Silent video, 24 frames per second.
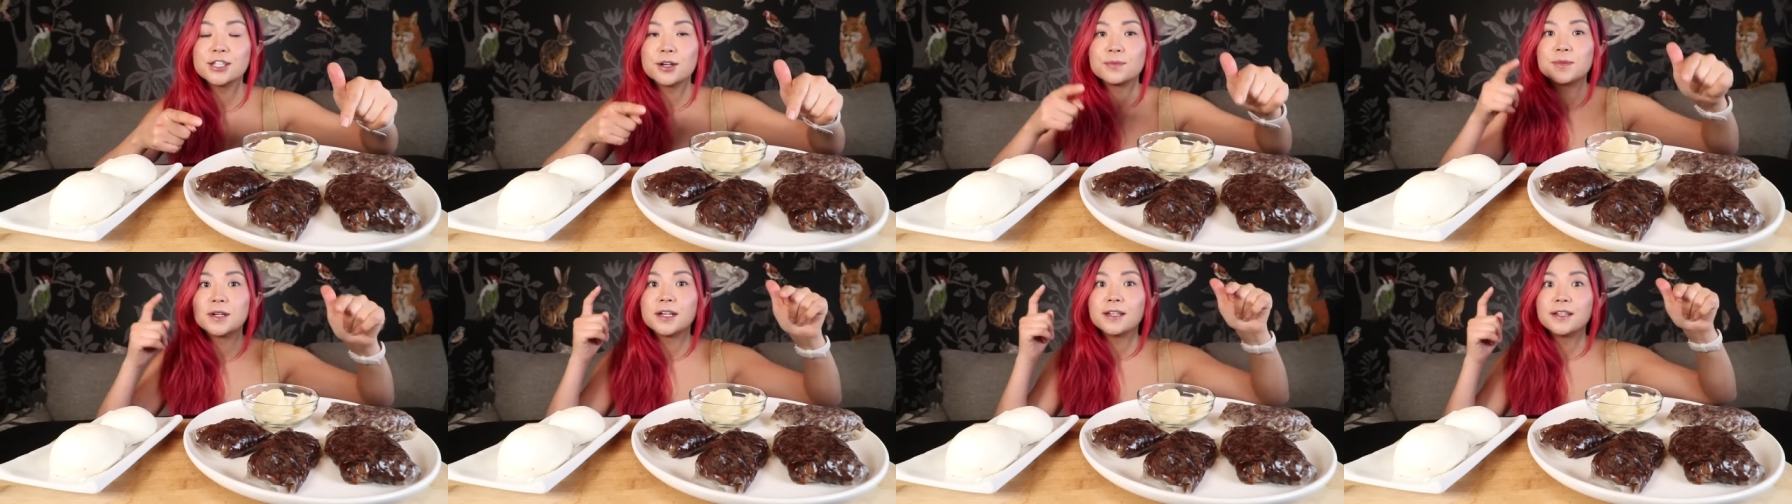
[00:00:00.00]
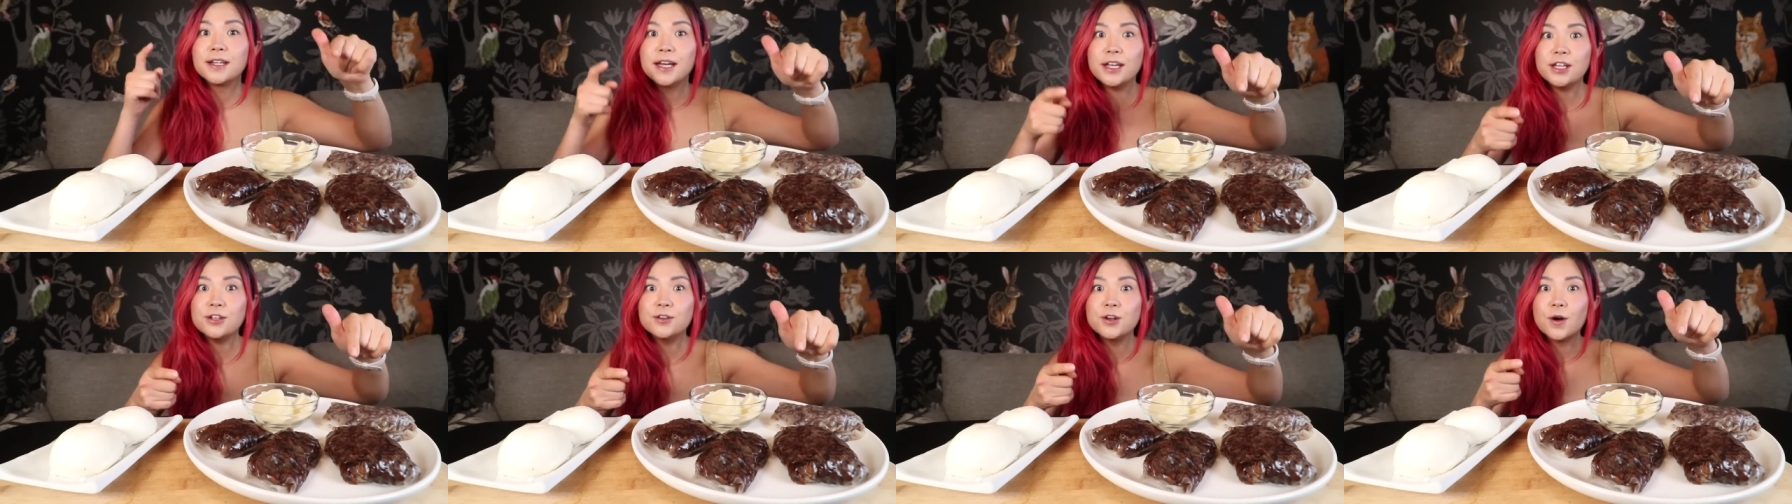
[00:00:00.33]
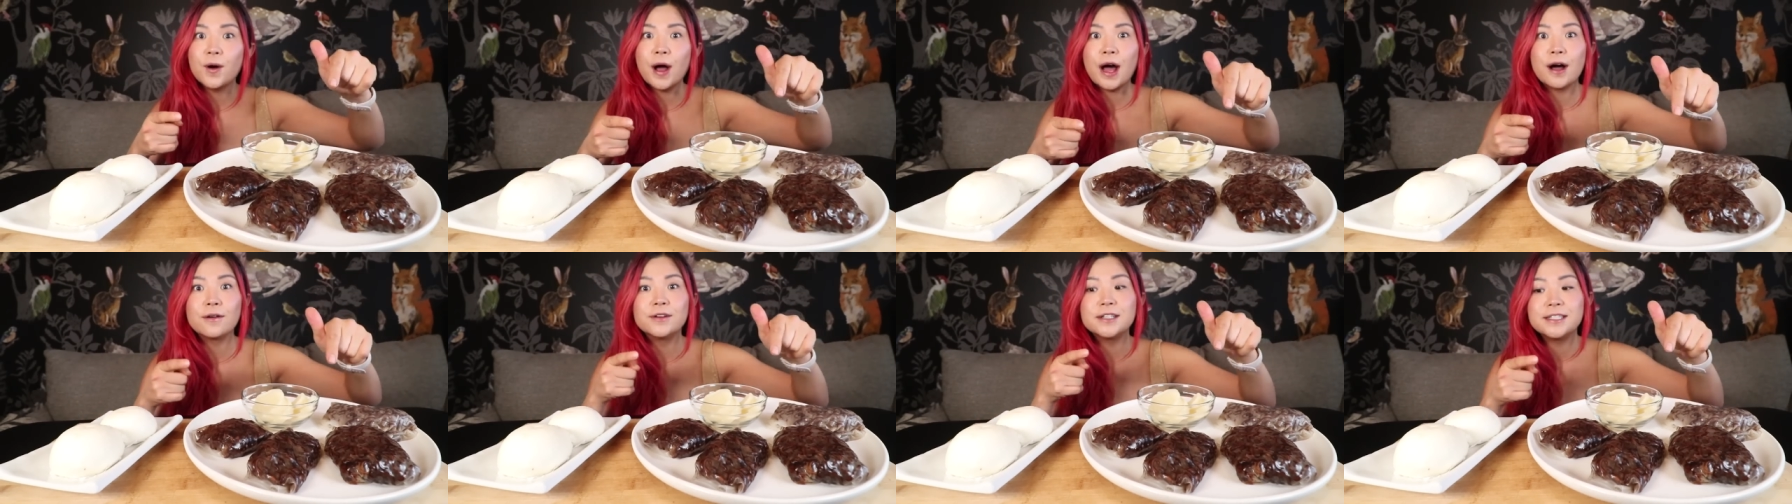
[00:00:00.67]
so I'm gonna let you
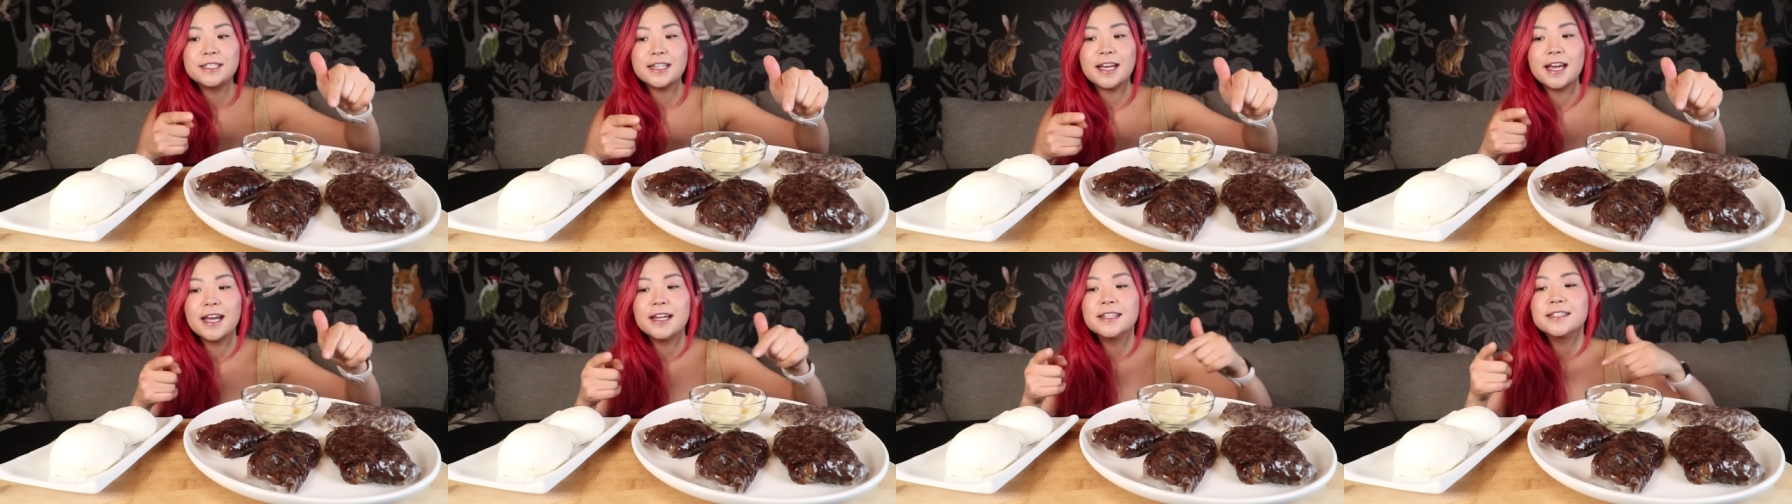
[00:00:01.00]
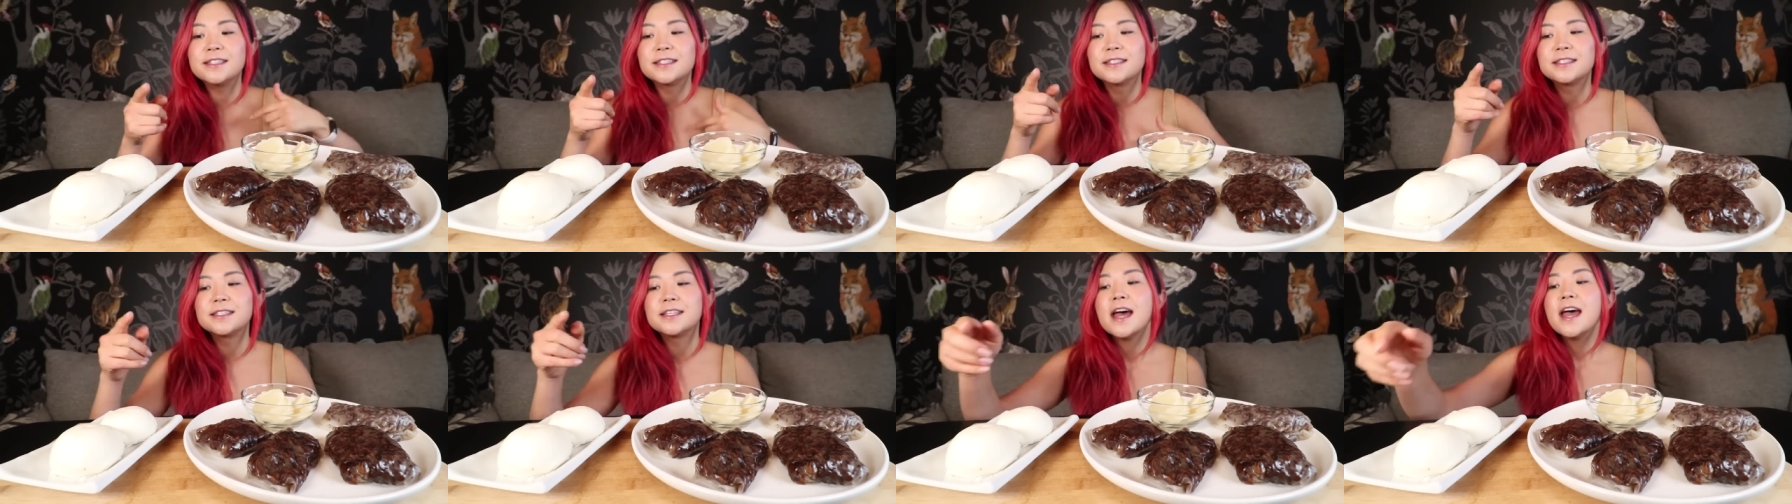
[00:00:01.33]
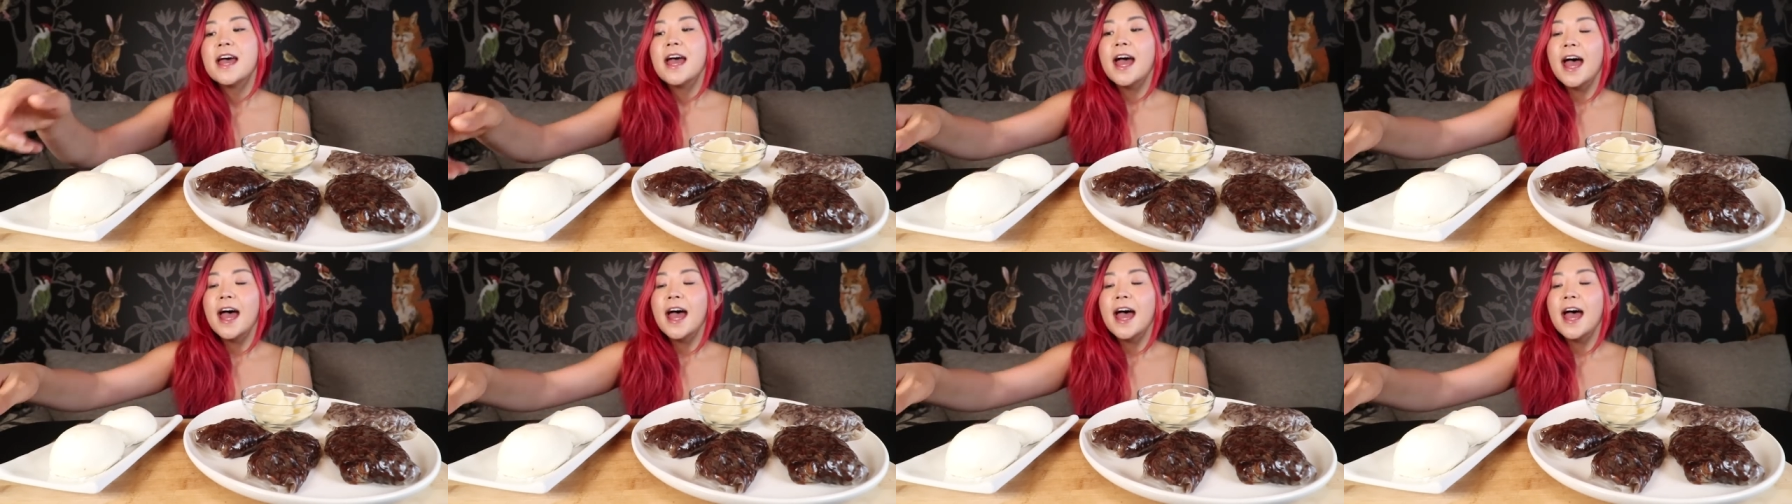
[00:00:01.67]
know how it tastes.